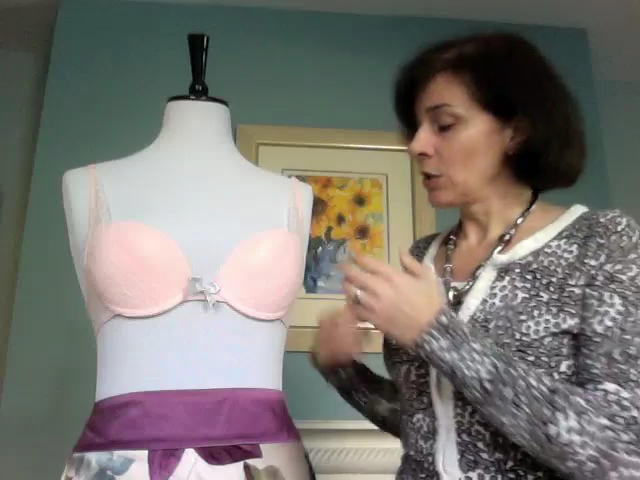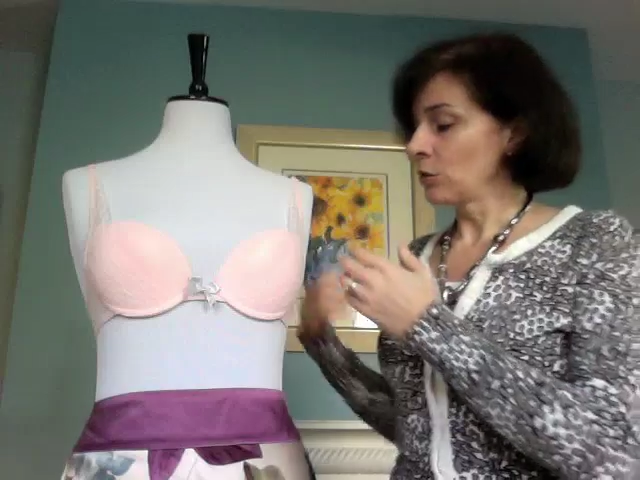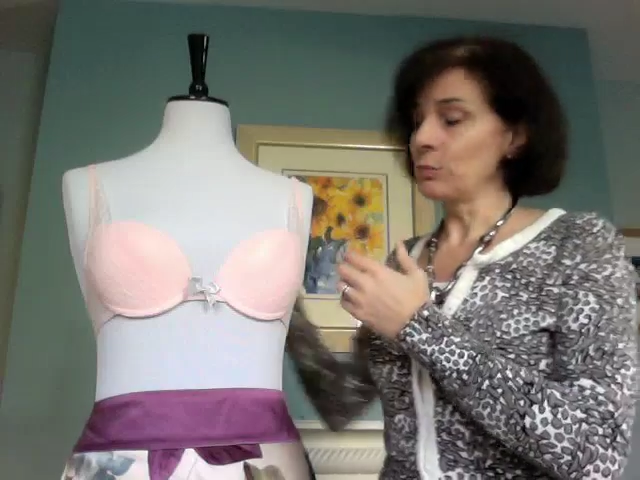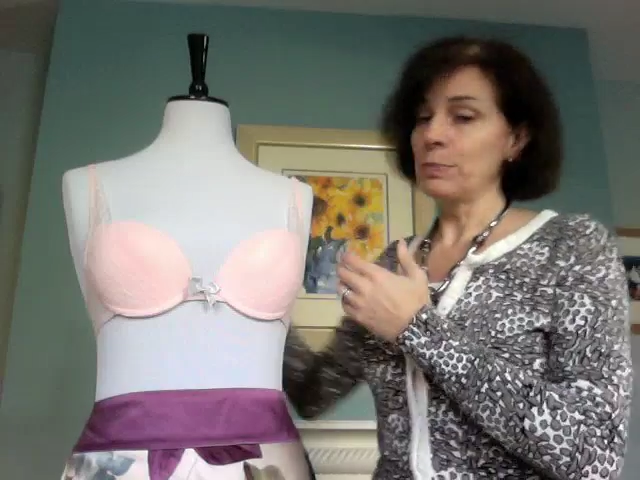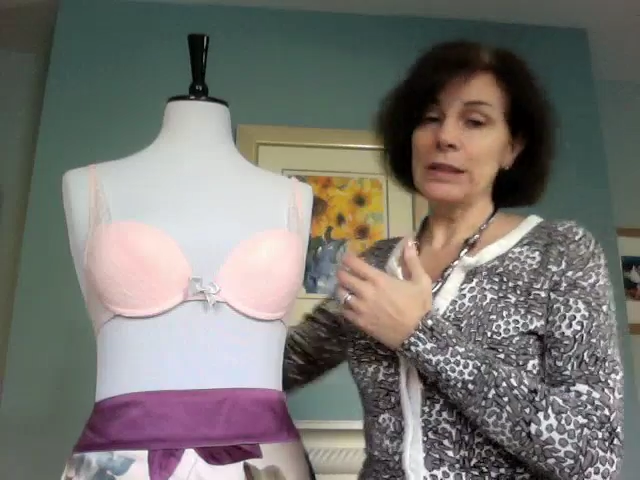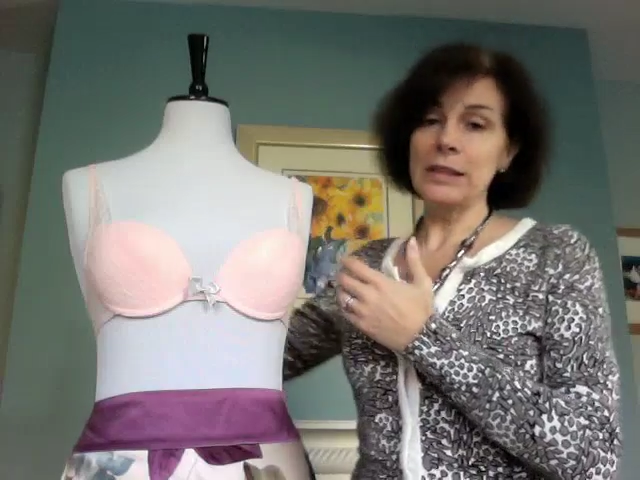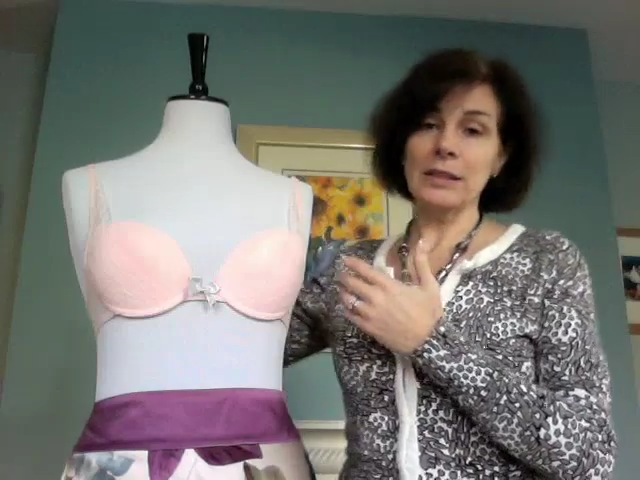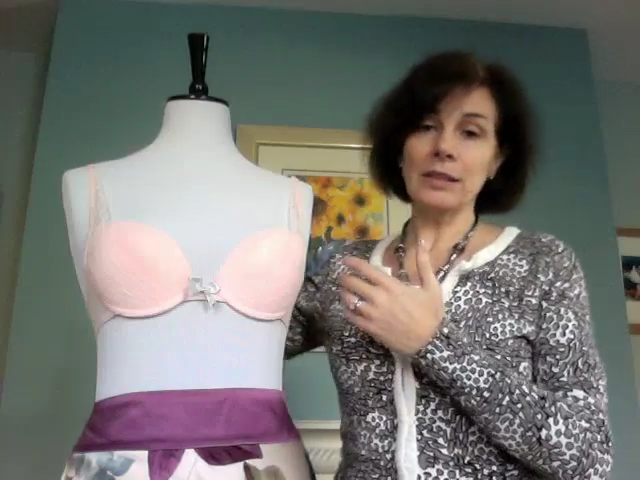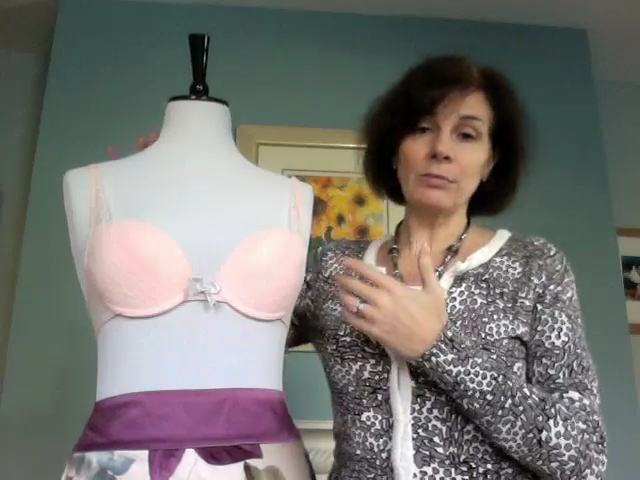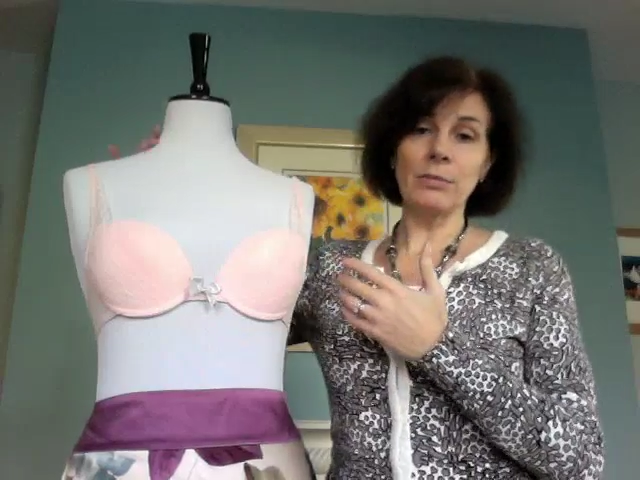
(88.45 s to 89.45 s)
could be
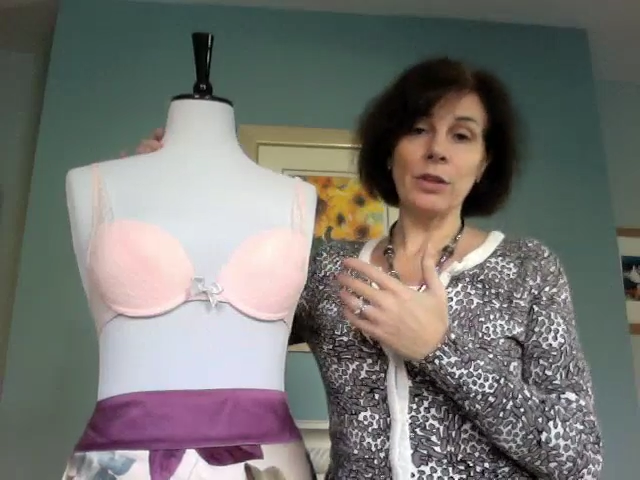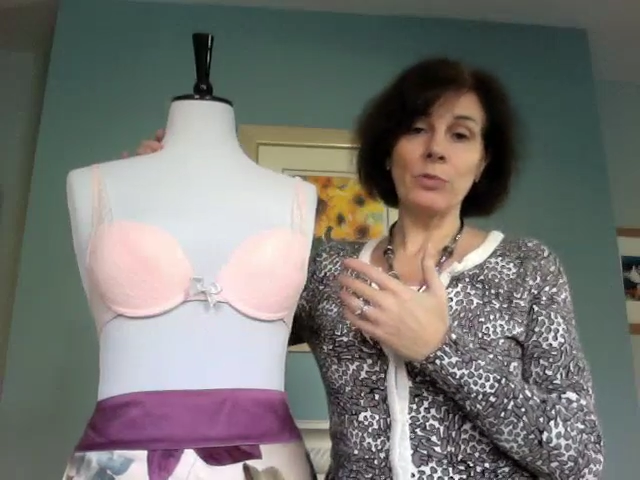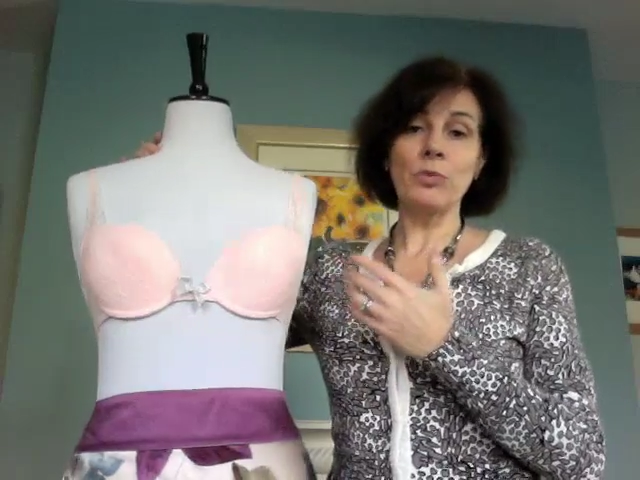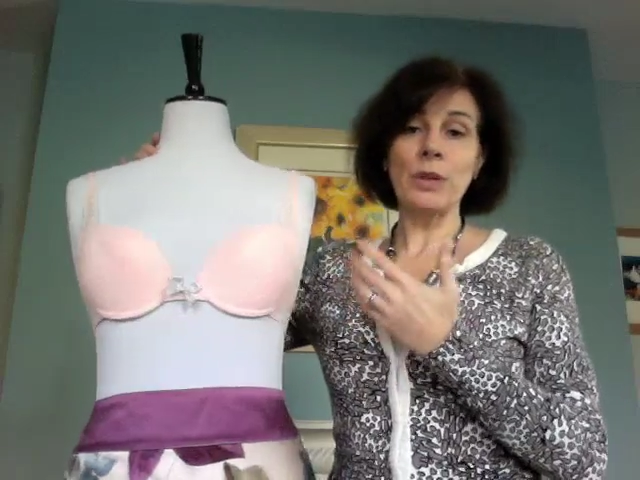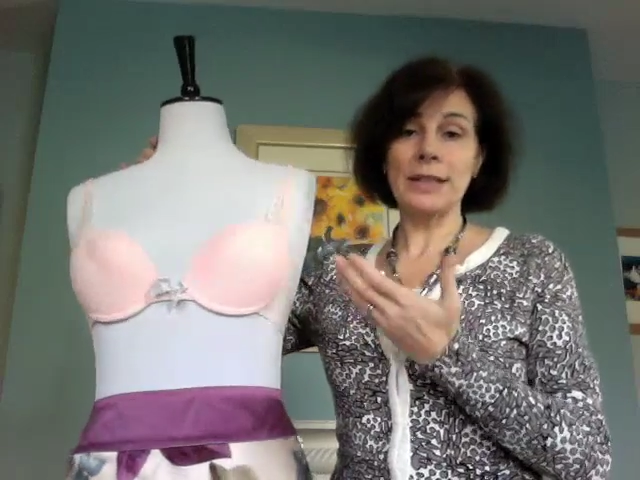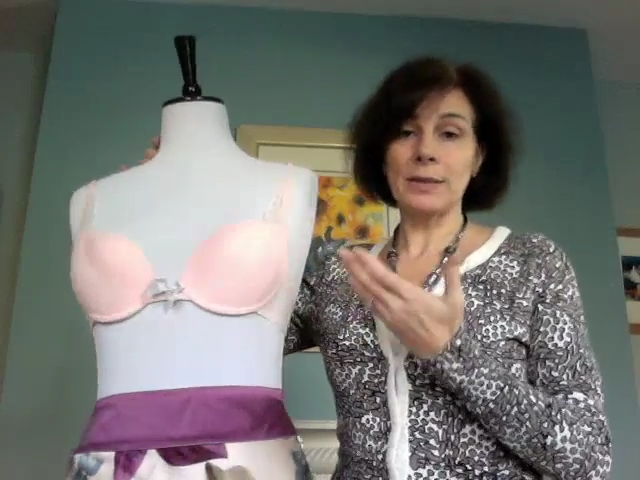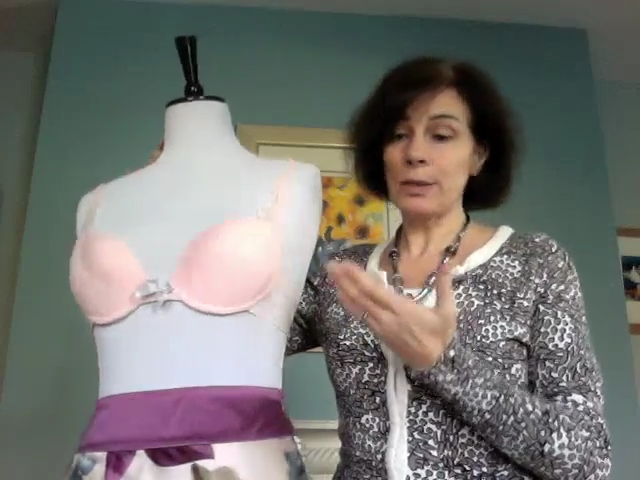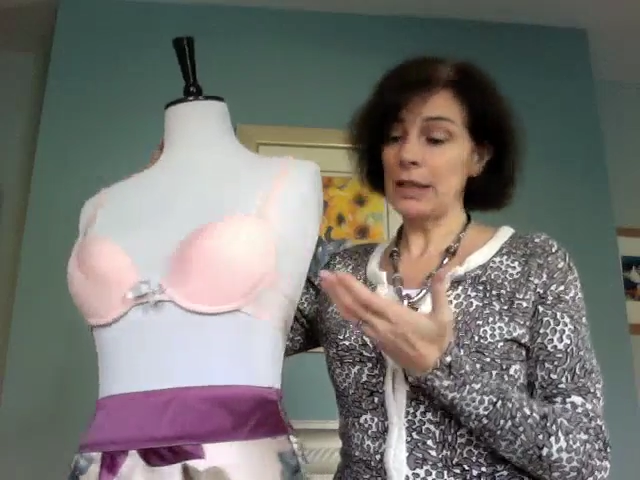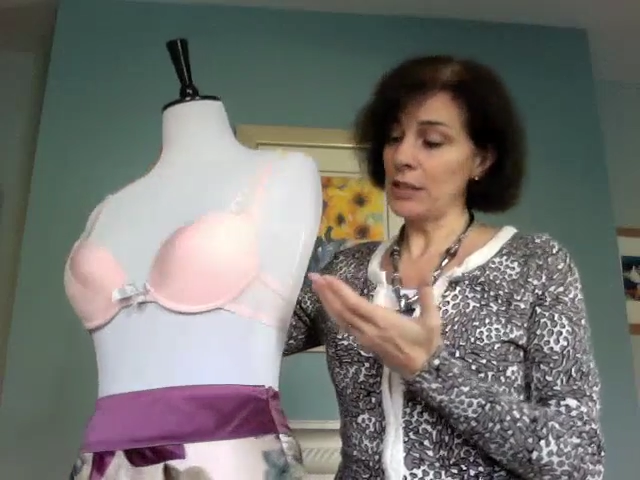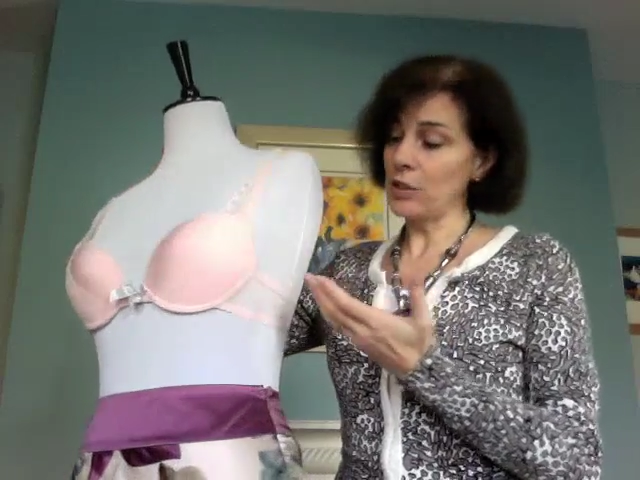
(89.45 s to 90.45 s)
some breast
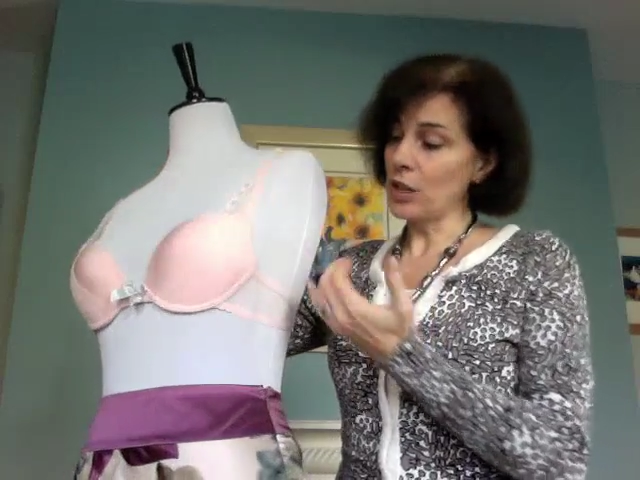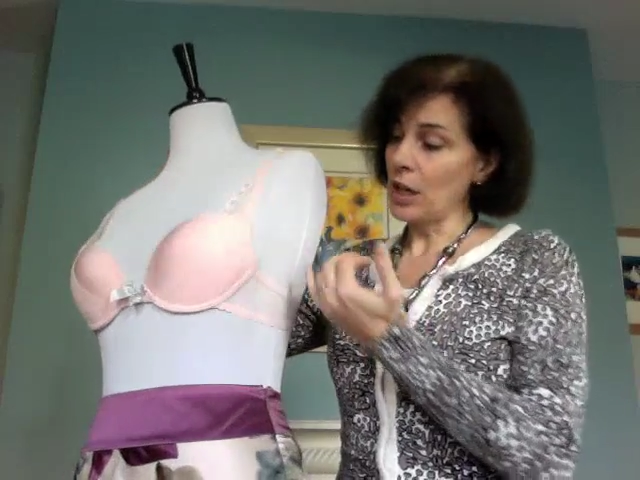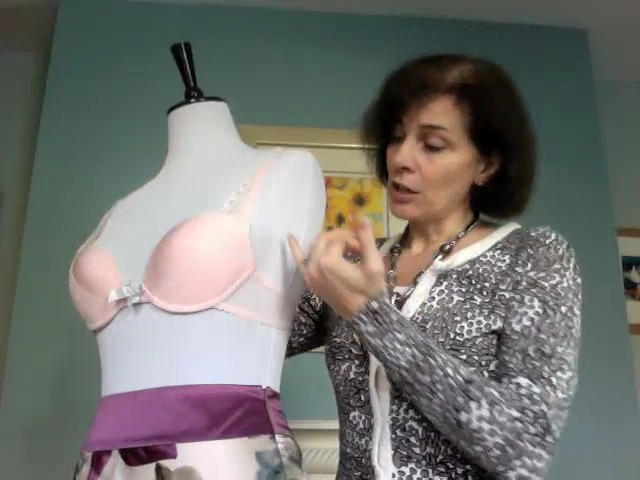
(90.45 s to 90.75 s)
spillage.